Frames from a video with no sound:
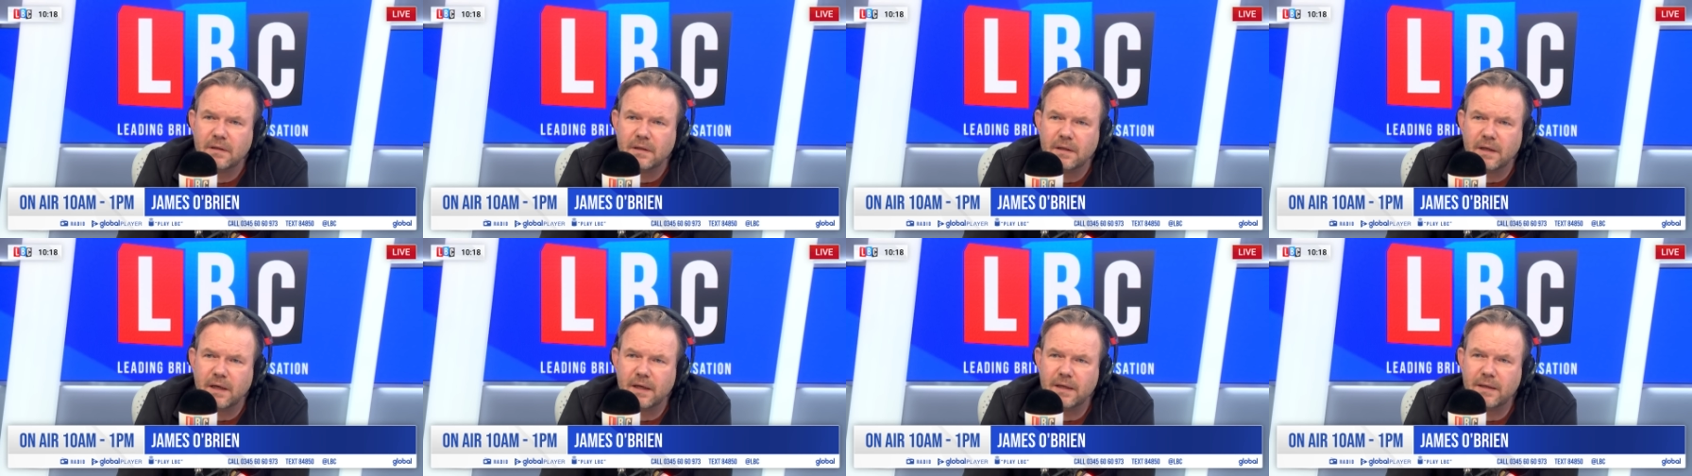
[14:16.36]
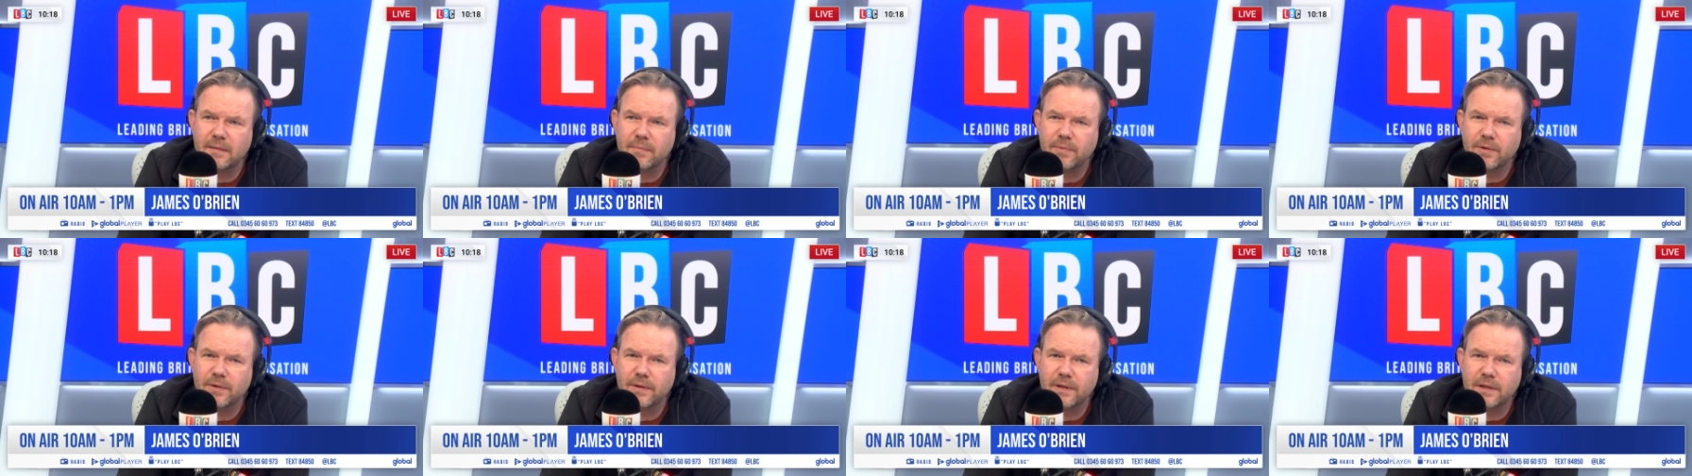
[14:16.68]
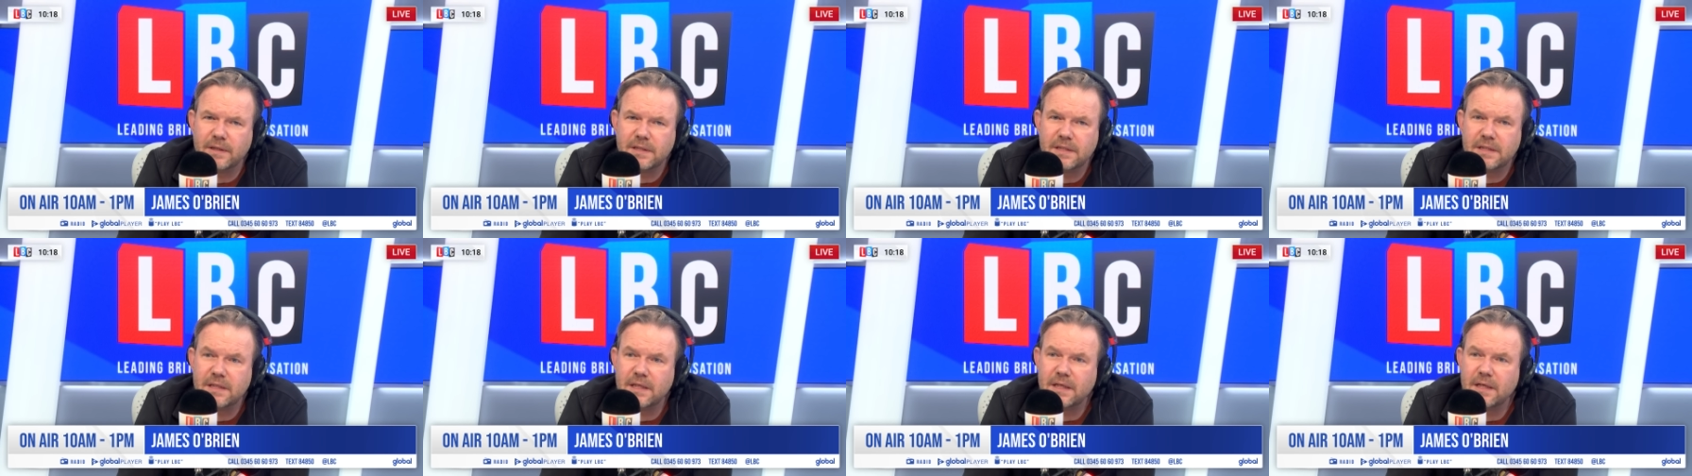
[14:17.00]
anybody
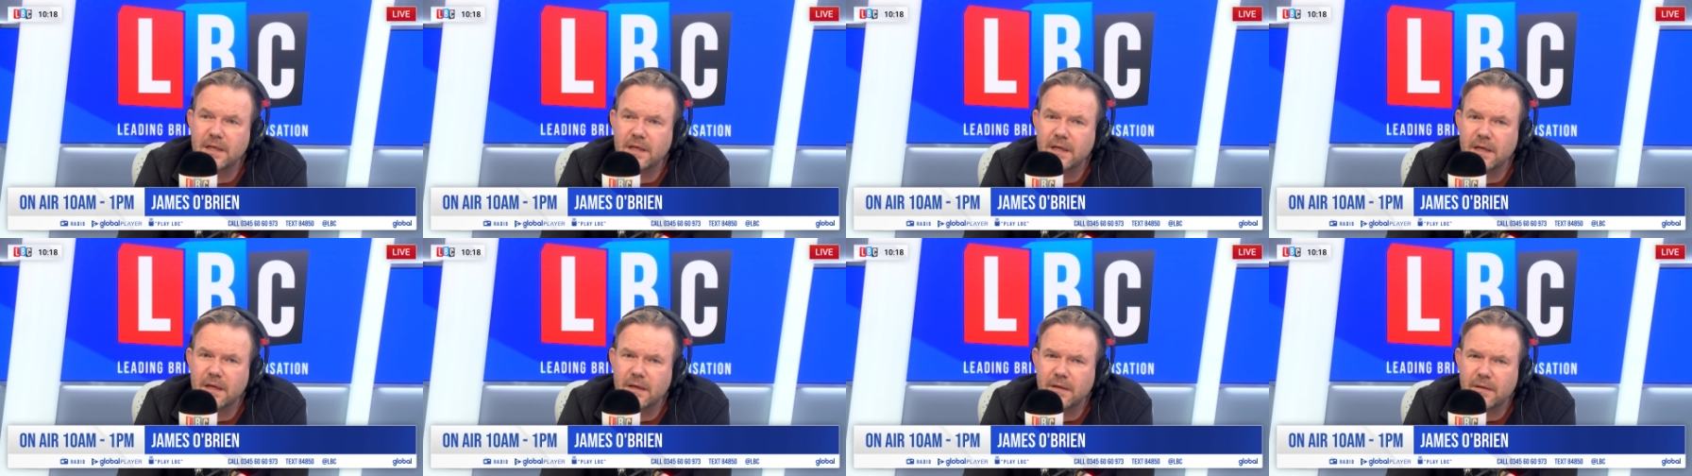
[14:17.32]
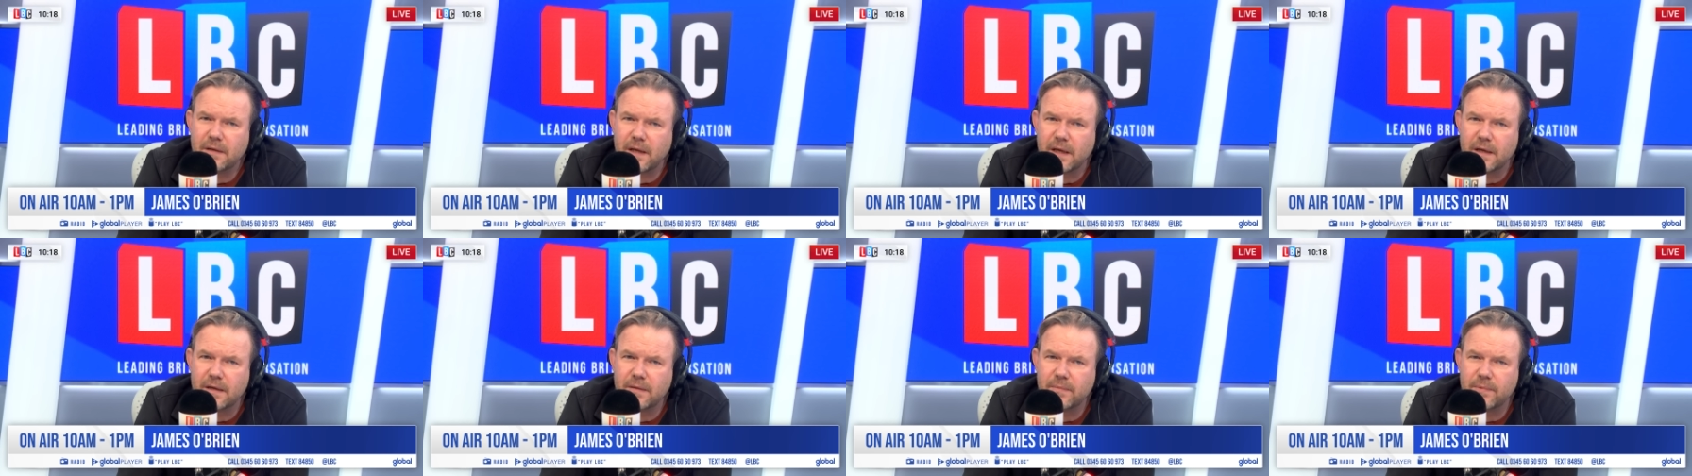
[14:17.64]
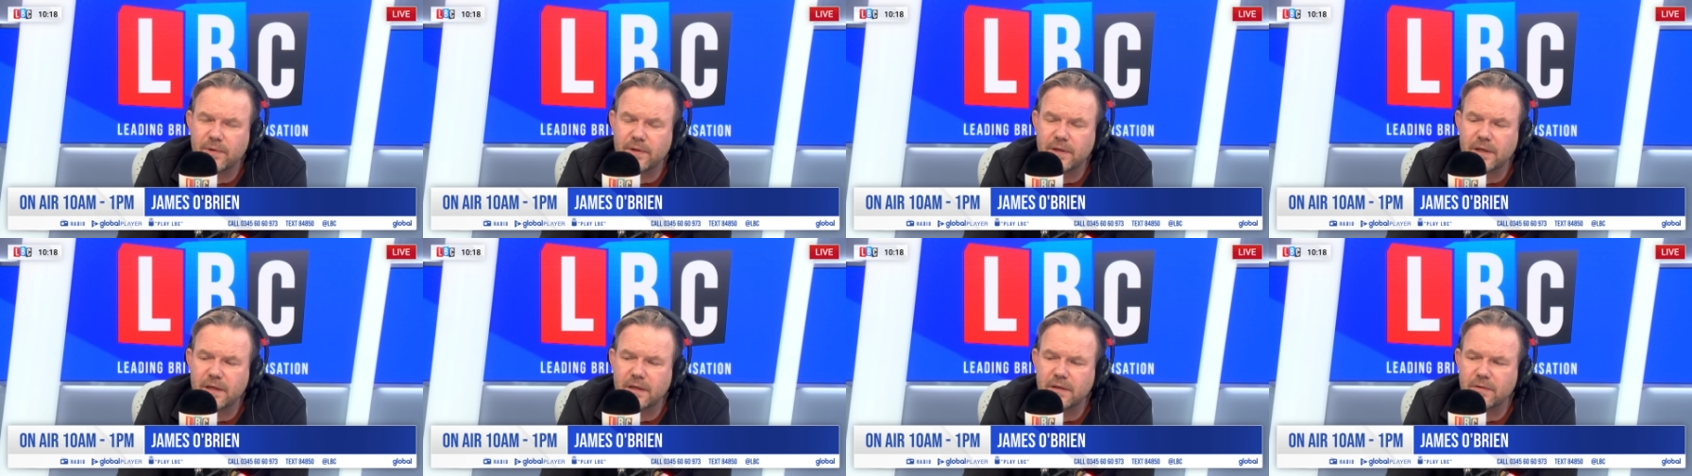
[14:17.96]
senior,
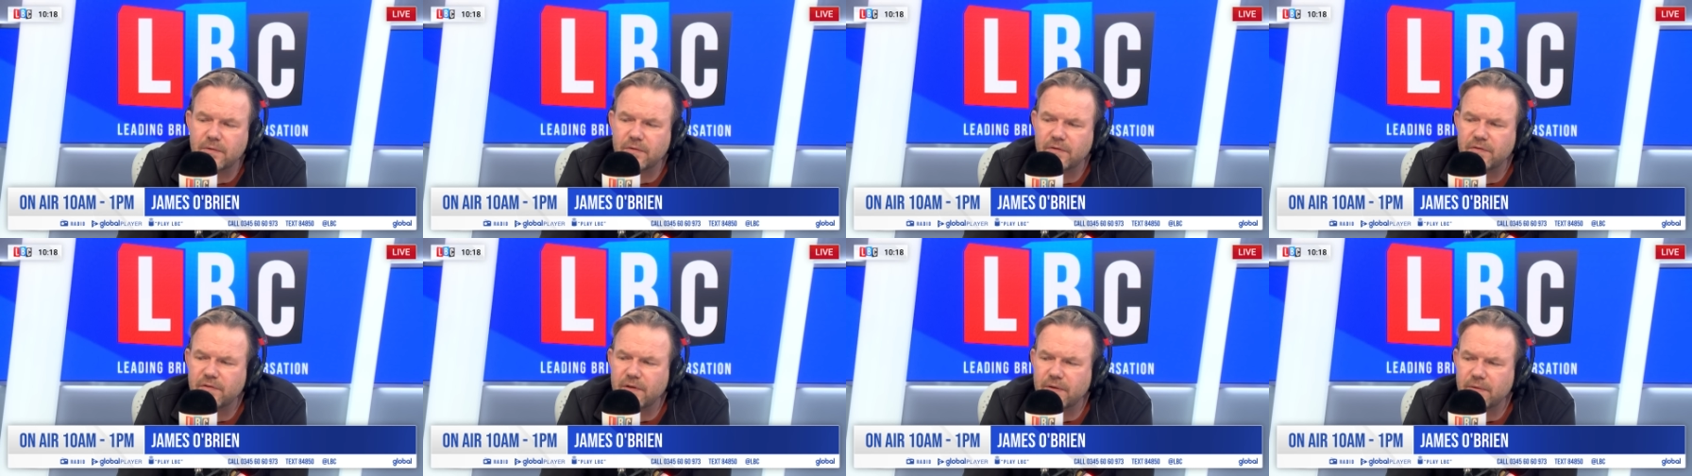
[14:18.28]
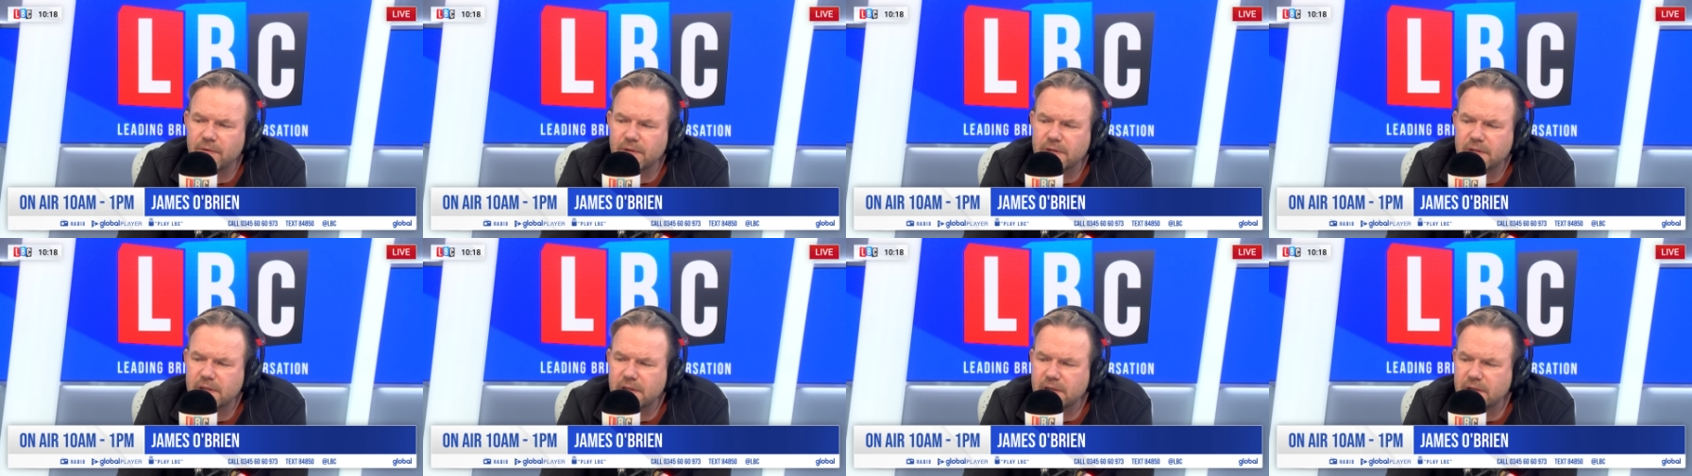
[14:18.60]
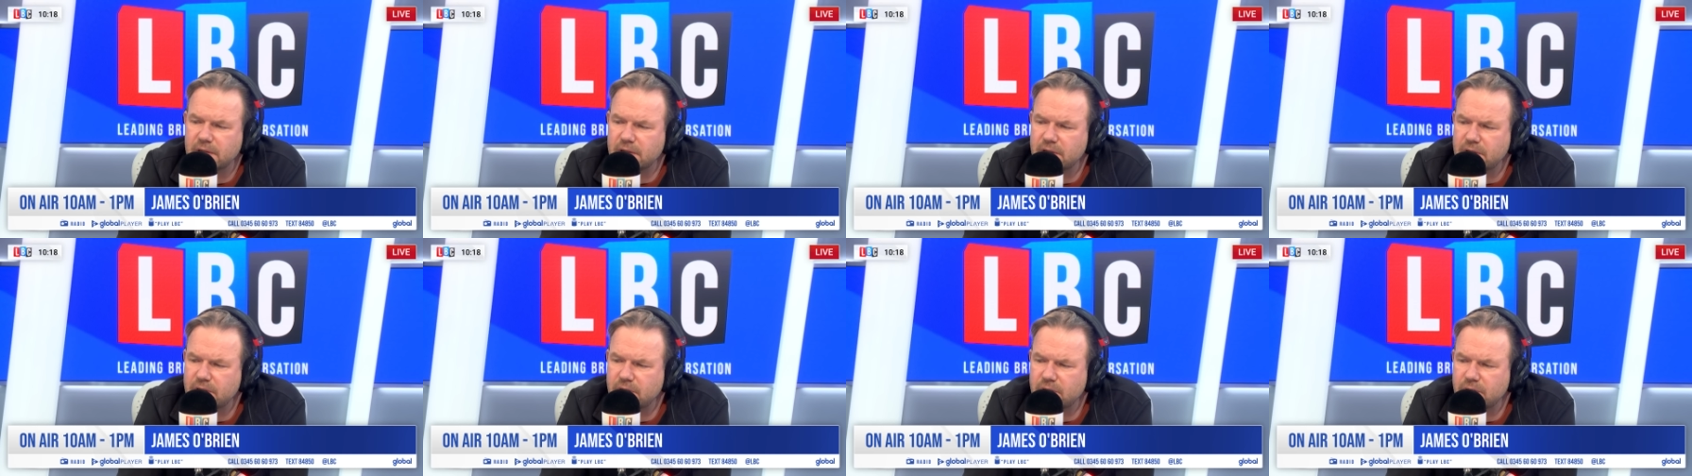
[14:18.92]
anybody in authority
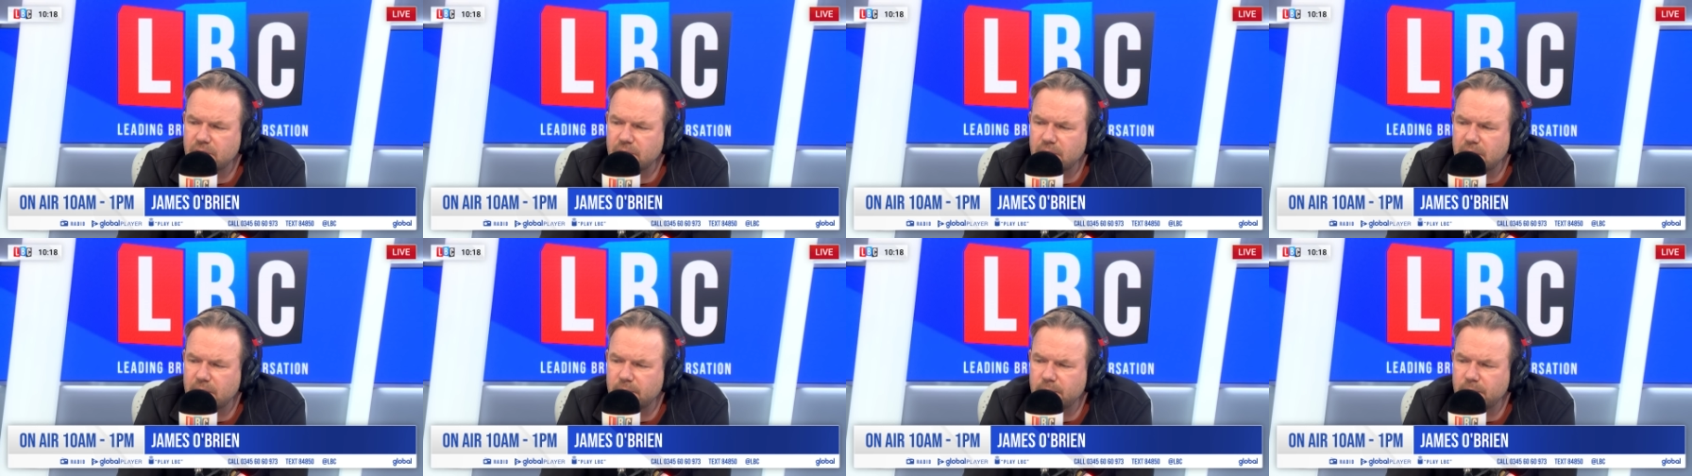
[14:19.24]
at the school,